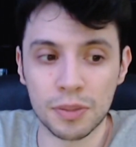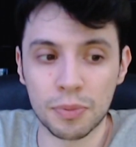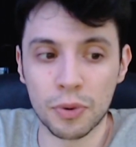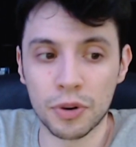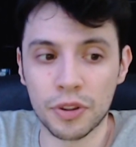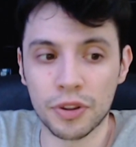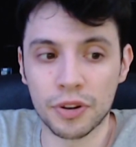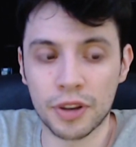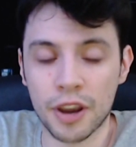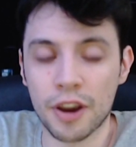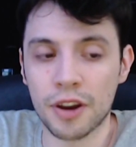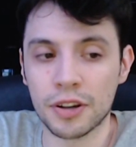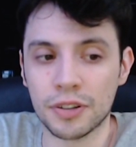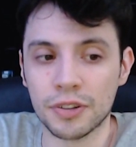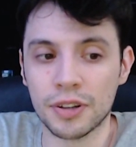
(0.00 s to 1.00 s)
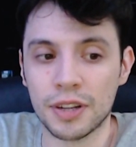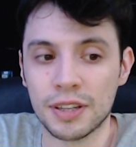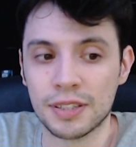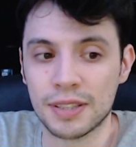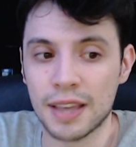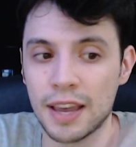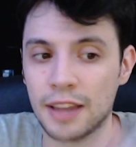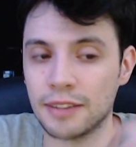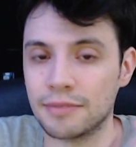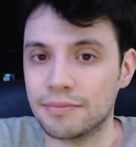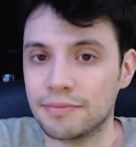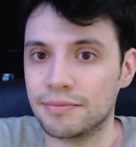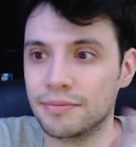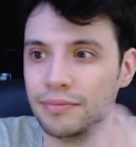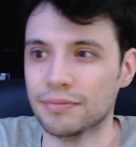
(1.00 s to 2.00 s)
The point of their character is that
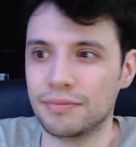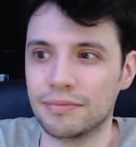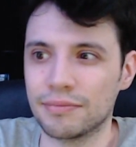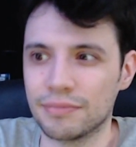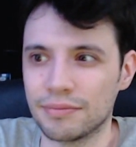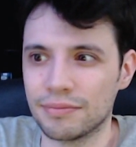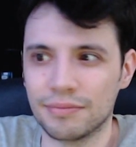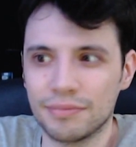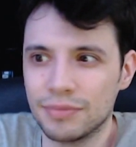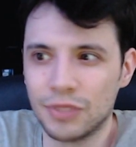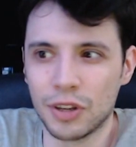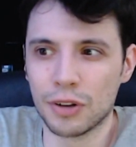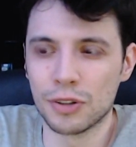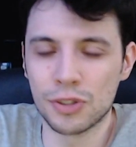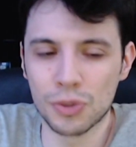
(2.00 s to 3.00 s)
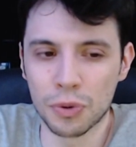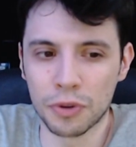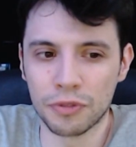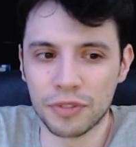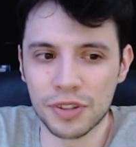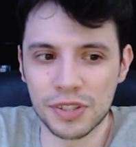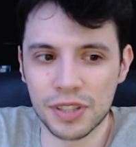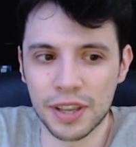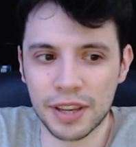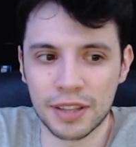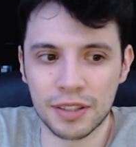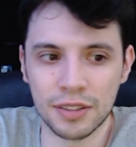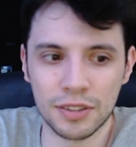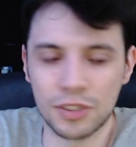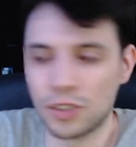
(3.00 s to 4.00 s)
they're sort of this,
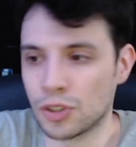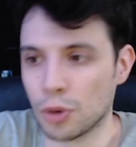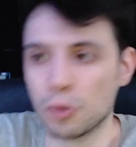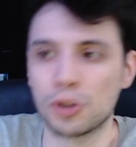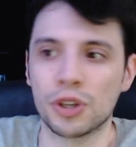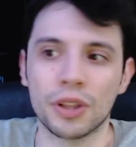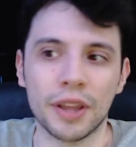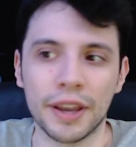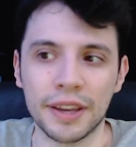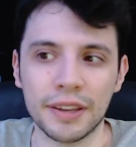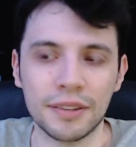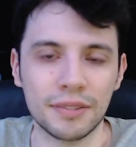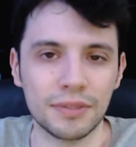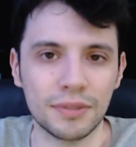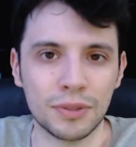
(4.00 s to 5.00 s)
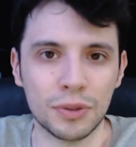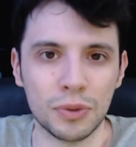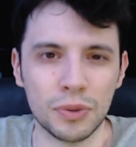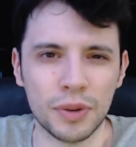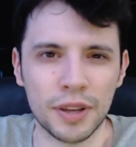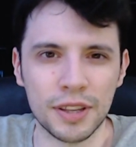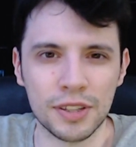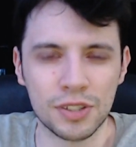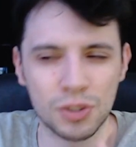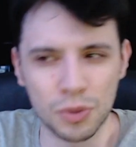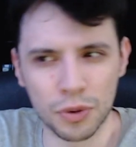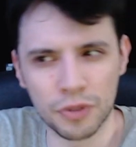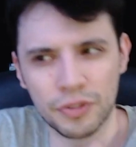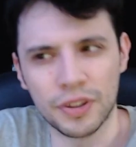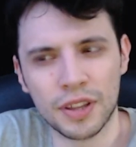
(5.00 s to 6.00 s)
like, socialite who is
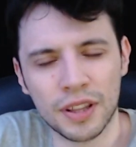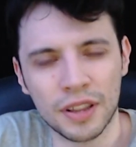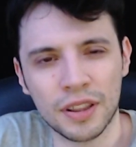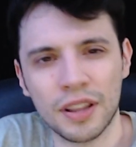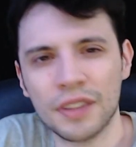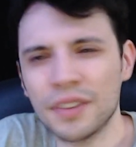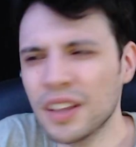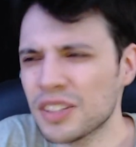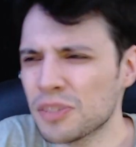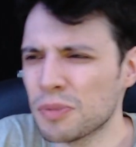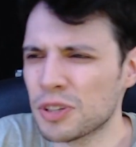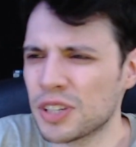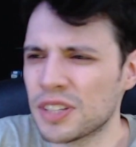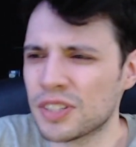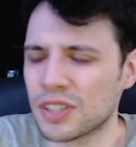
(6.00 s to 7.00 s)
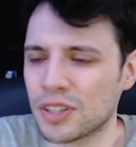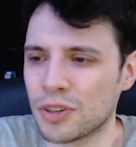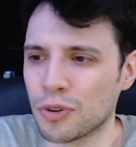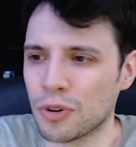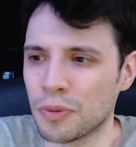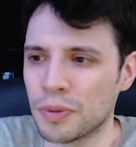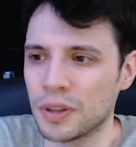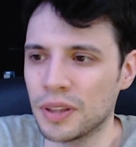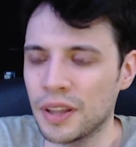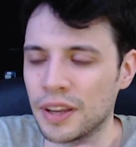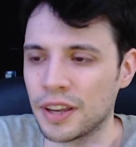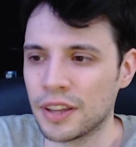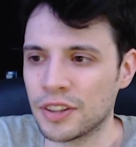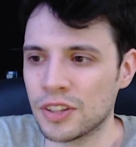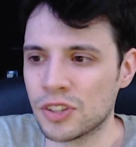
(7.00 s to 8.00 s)
sort of not so much insecure, but,
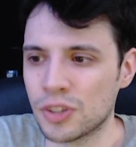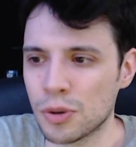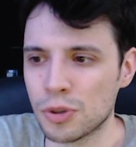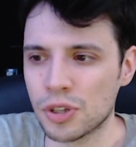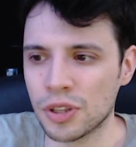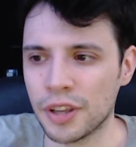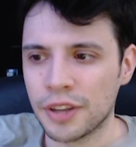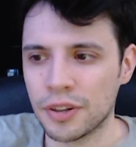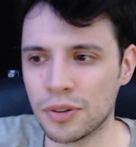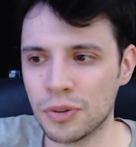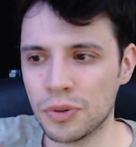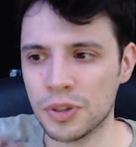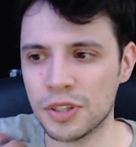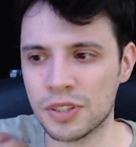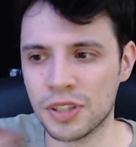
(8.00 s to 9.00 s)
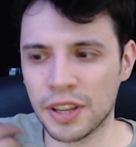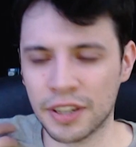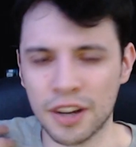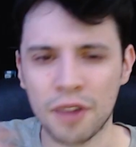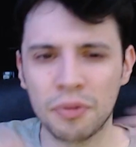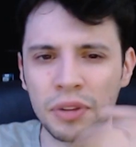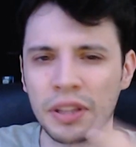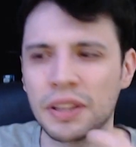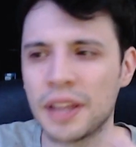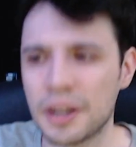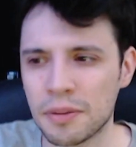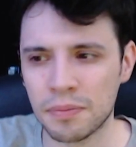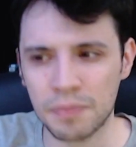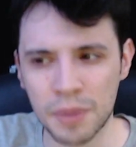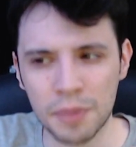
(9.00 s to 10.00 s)
like, the socialite who is, like, not really
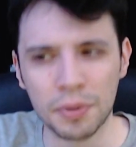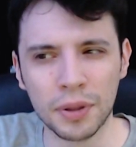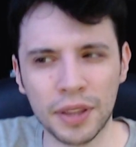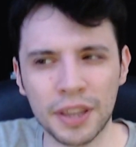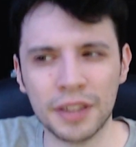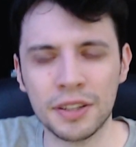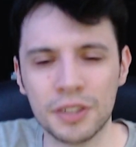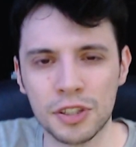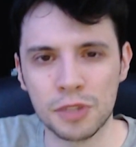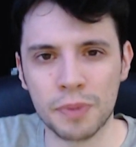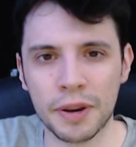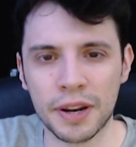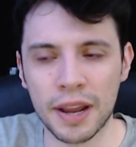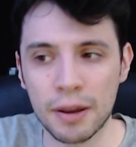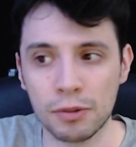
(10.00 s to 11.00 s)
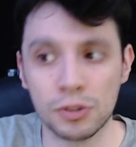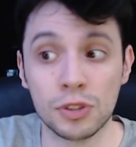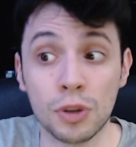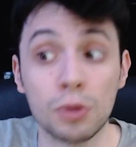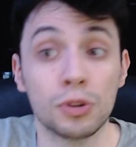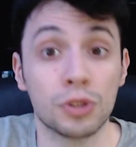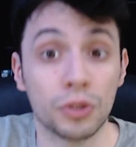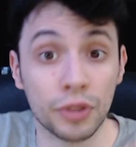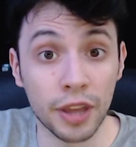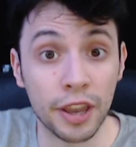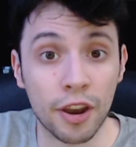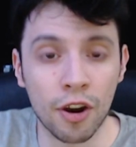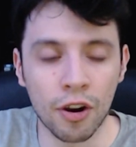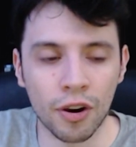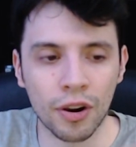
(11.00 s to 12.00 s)
letting people in despite how social
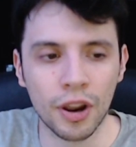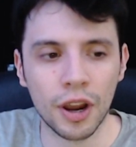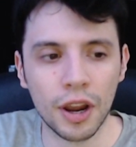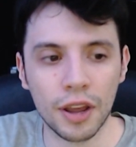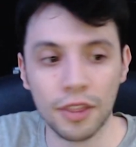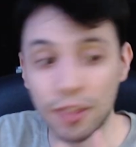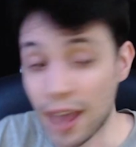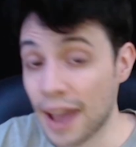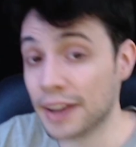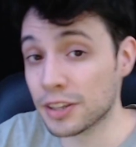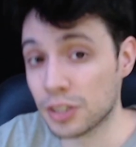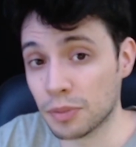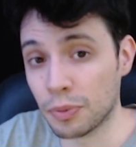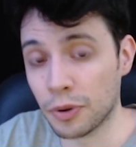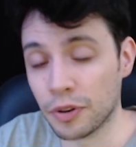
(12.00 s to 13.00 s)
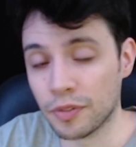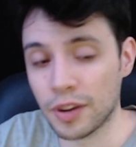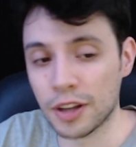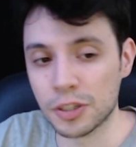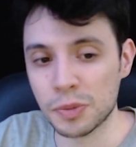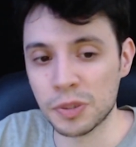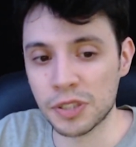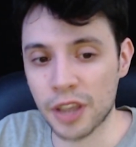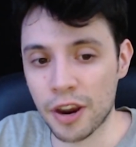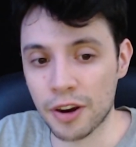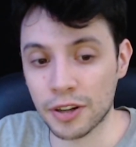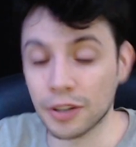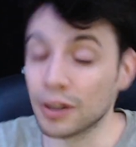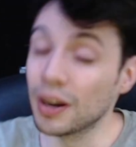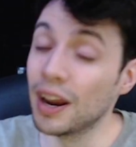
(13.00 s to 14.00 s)
they are. That is the point of Najimi's
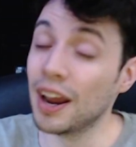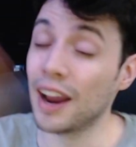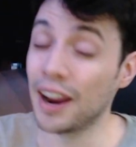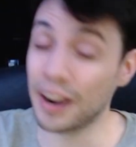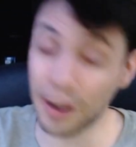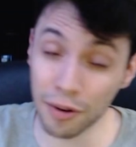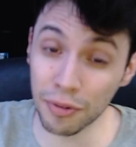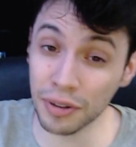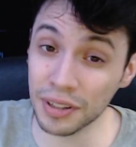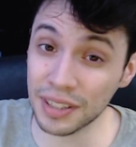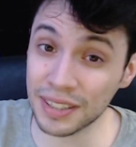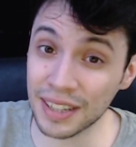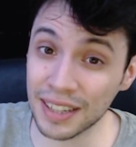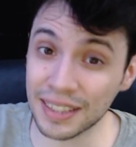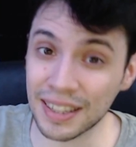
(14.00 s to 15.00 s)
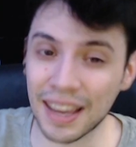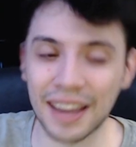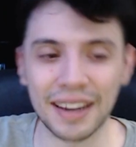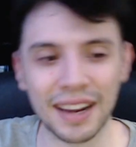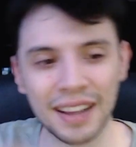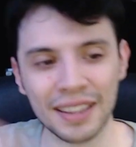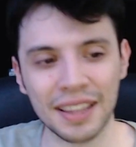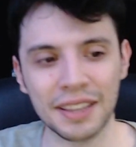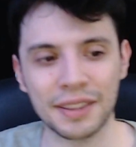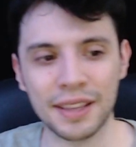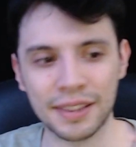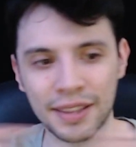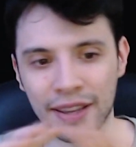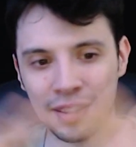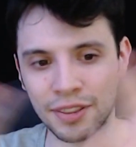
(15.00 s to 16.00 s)
character, and I really dig that. I like
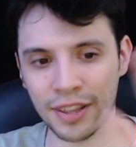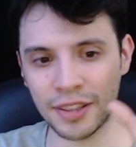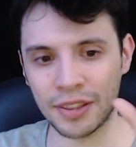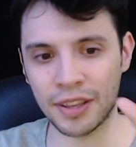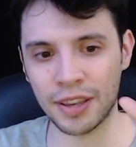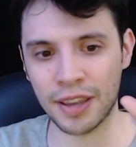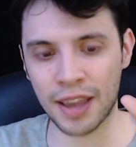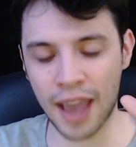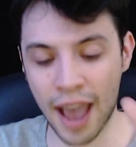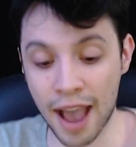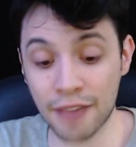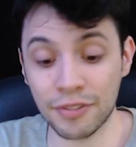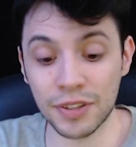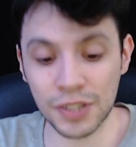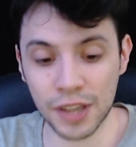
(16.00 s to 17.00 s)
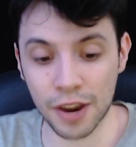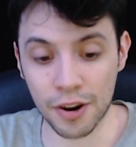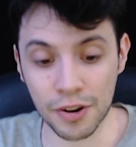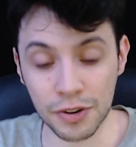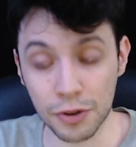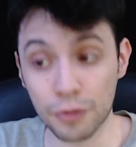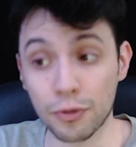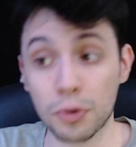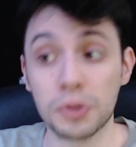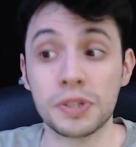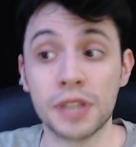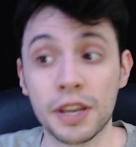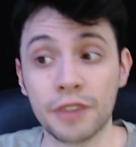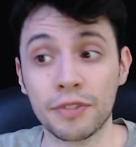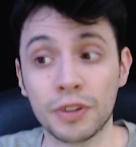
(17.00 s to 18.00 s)
that they have this character for the
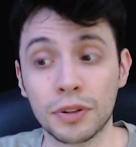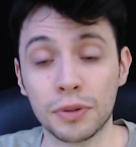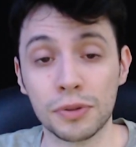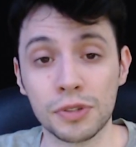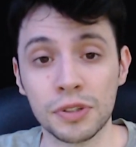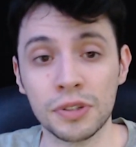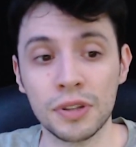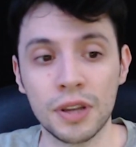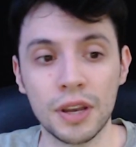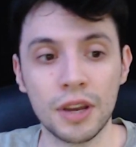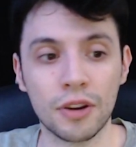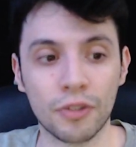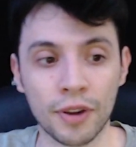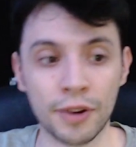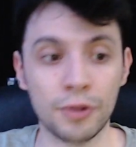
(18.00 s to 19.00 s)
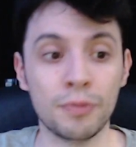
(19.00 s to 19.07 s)
sake of inclusion, right?